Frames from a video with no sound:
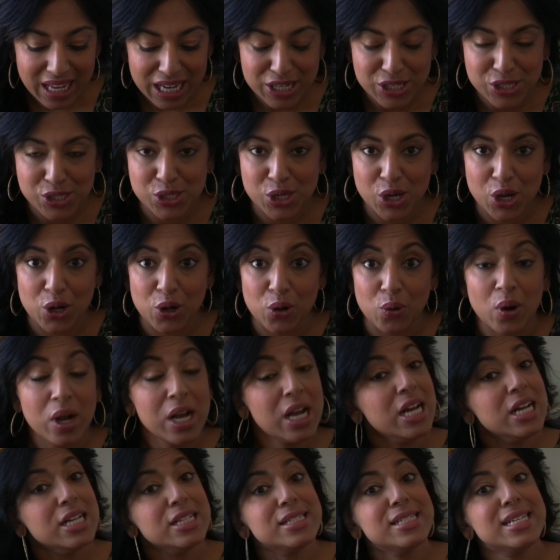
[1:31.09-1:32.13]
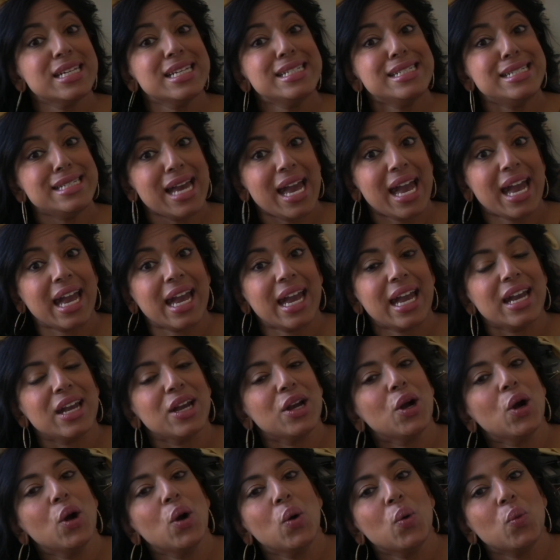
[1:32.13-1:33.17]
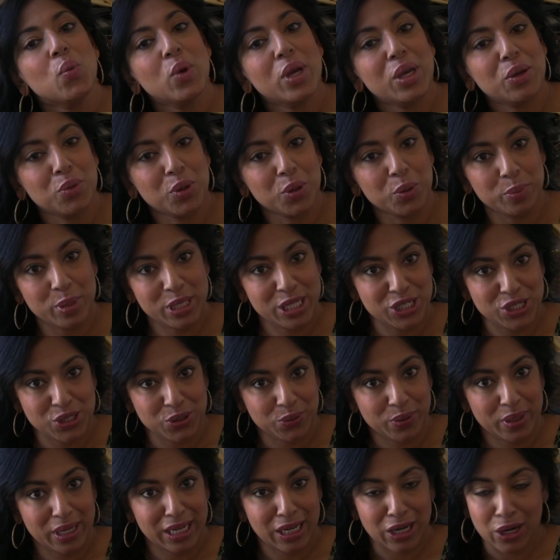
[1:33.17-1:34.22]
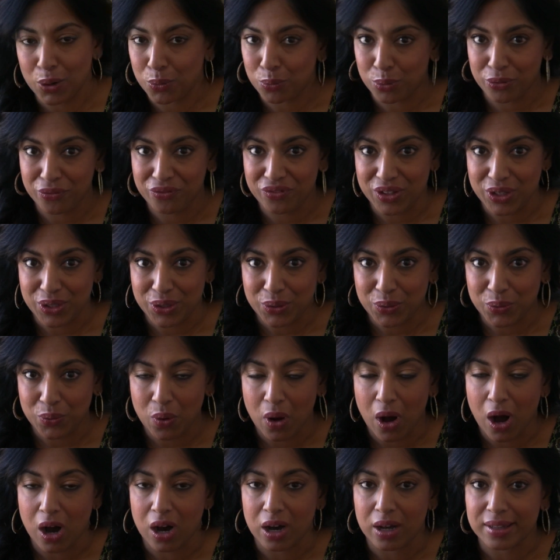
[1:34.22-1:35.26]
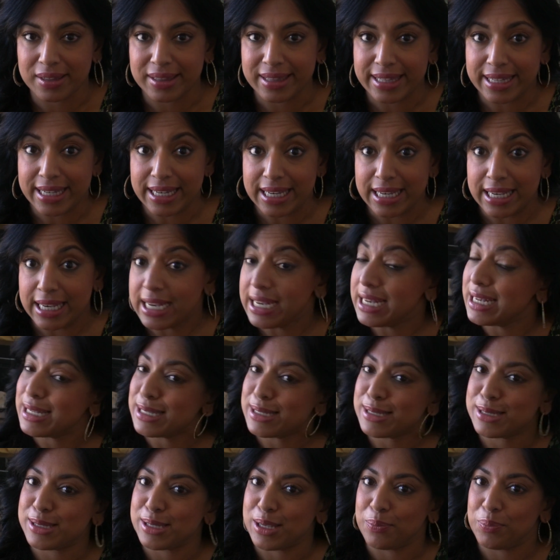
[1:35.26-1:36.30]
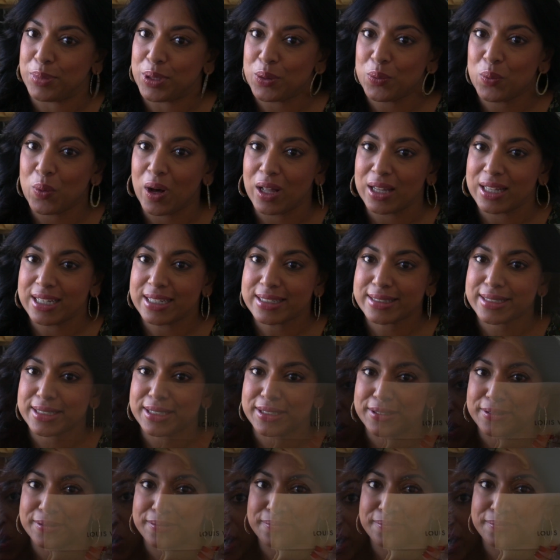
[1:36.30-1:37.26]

So today we will be doing a review on the Zippy wallet.